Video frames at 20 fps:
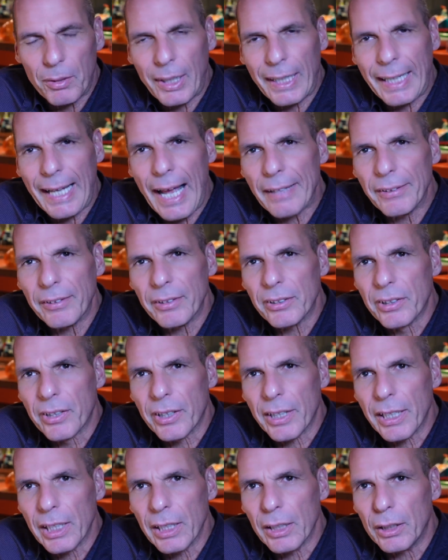
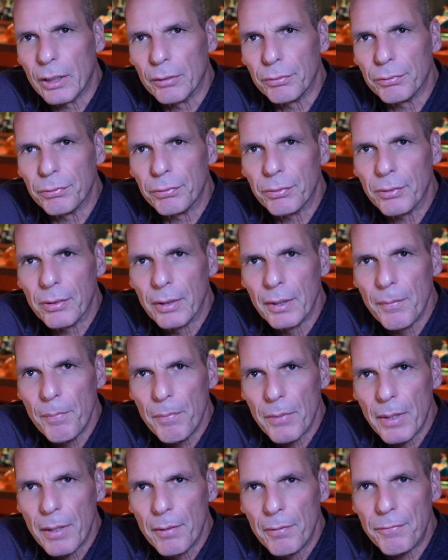category of
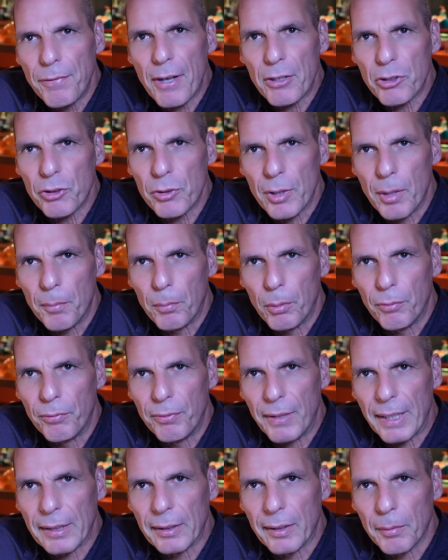fashionable
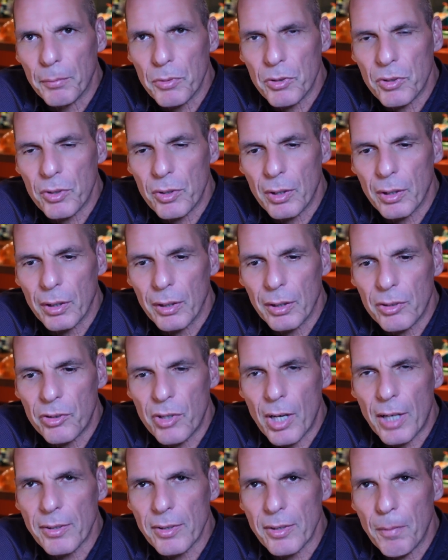victims
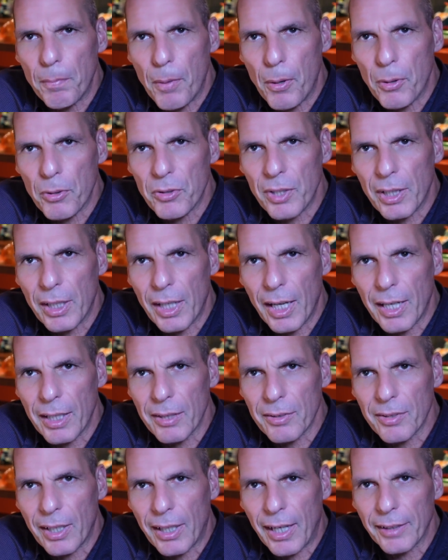juxtaposed
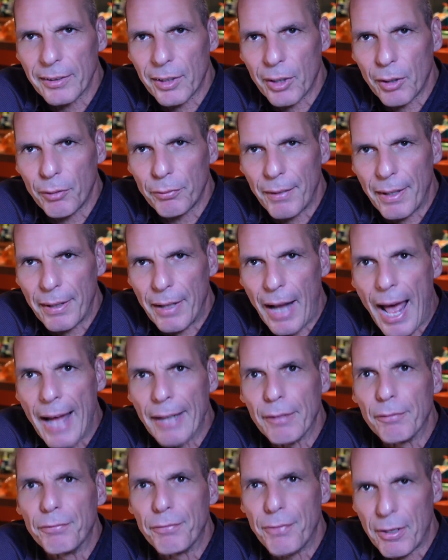against a category of
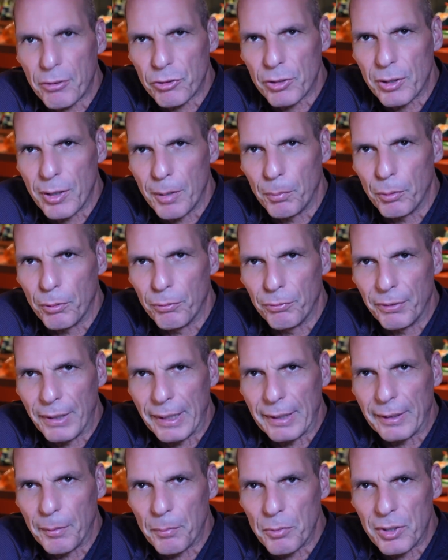unfashionable
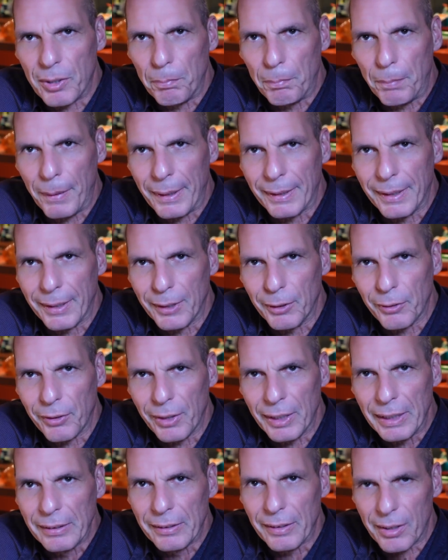victims, depending on
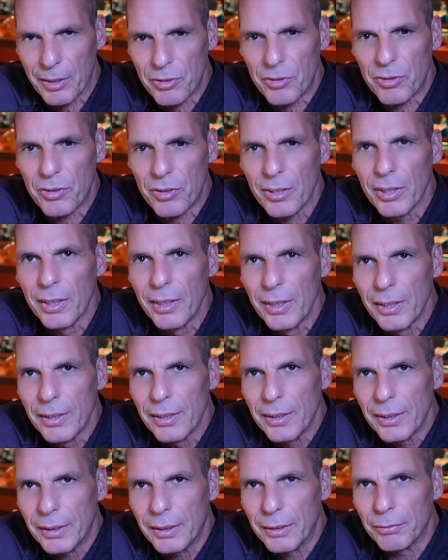the interests
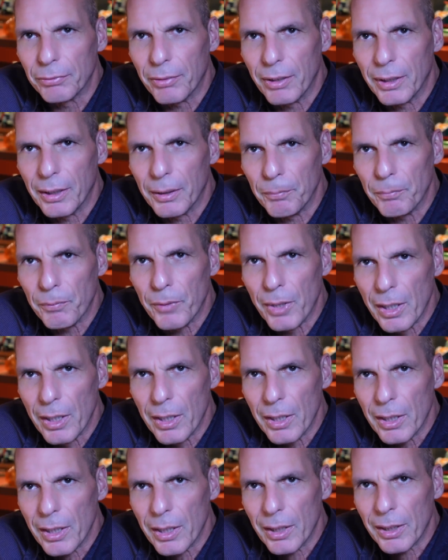of
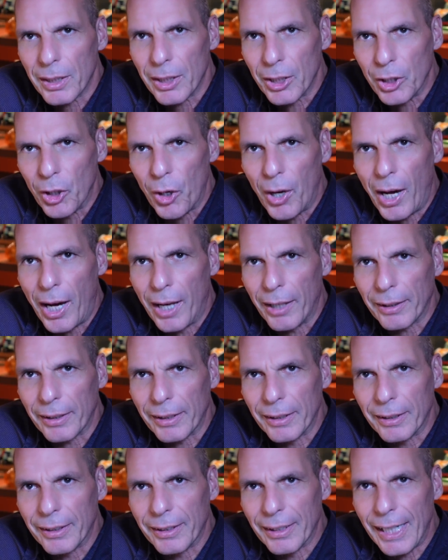our
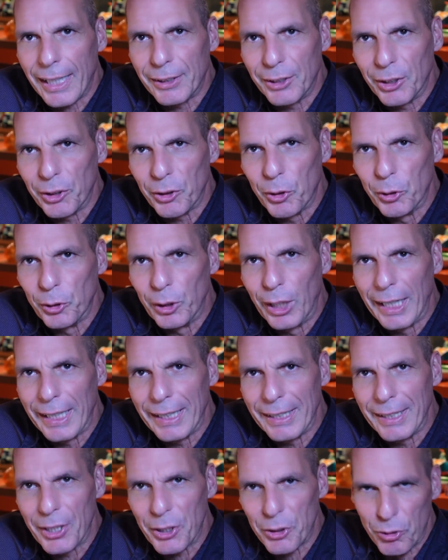great and good
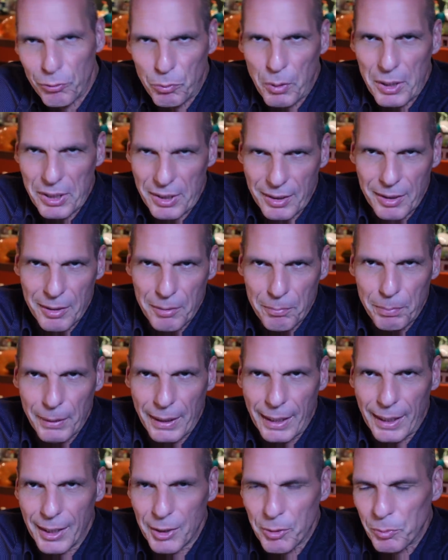leaders of Western
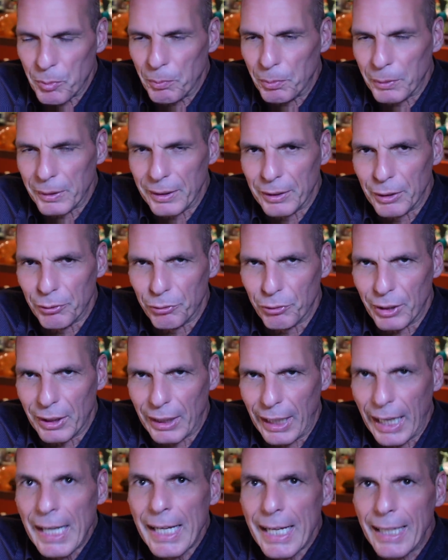imperialism, to put it
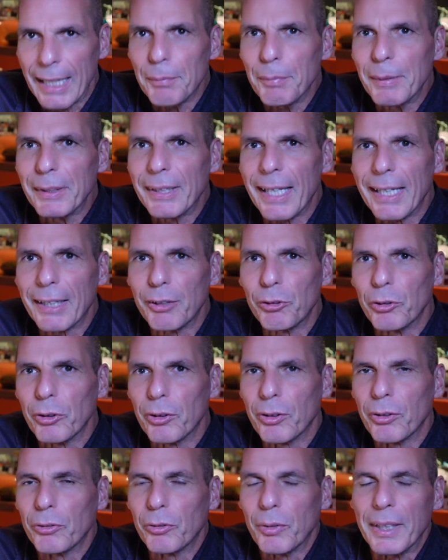differently. Let me take
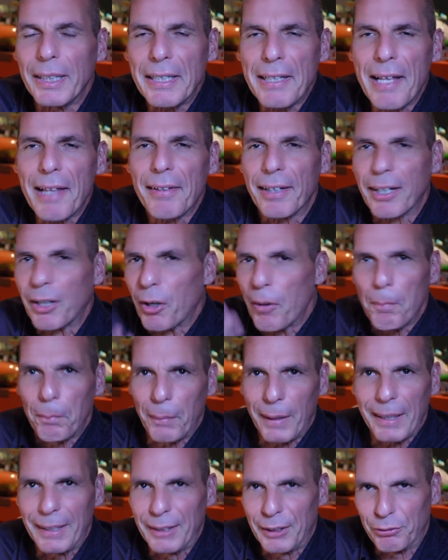you to another
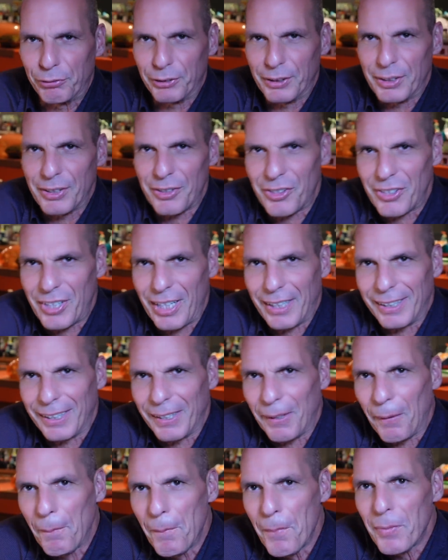completely different
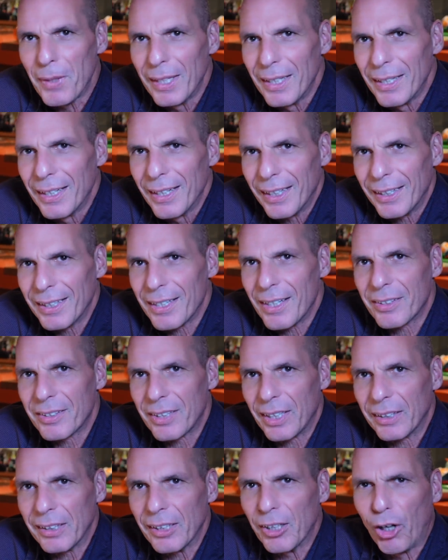setting, a
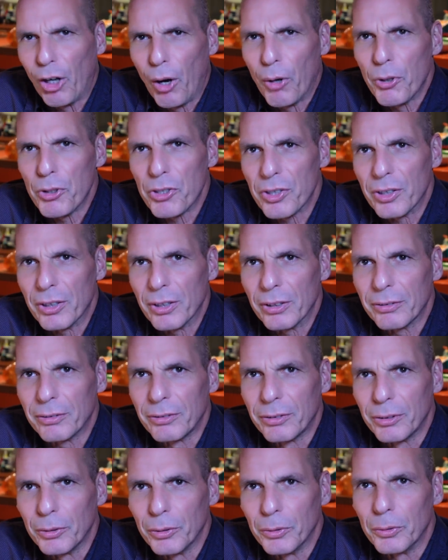setting closer
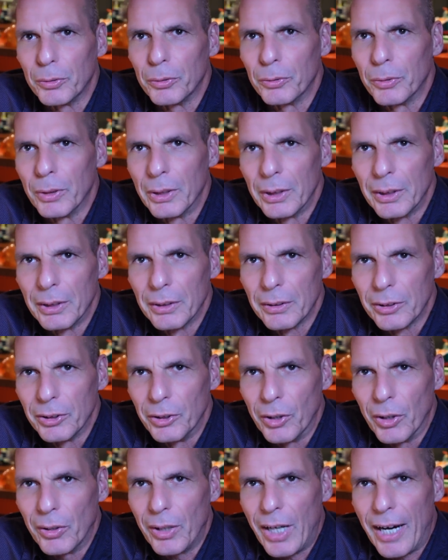to,
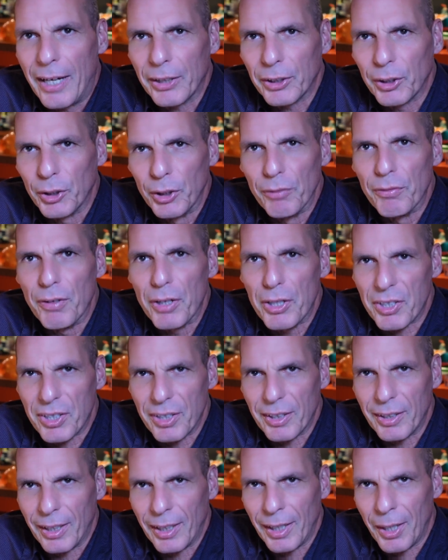our
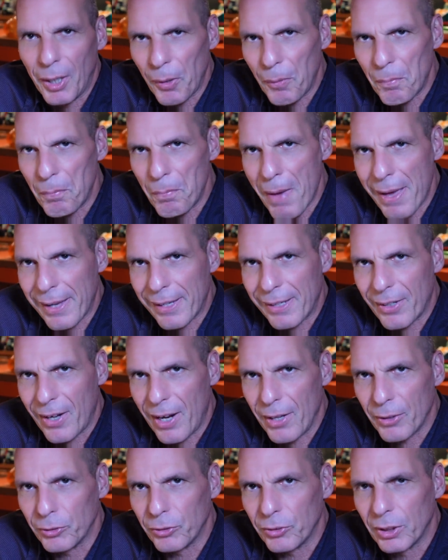university
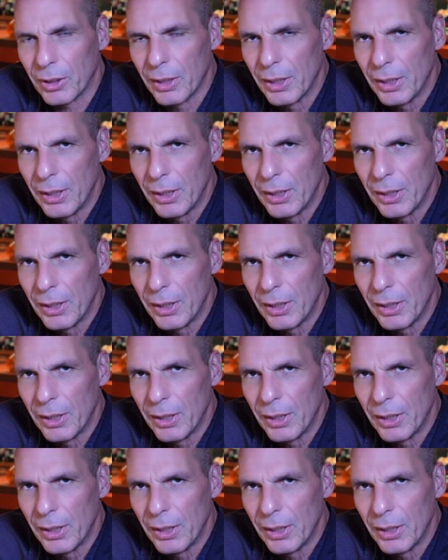background.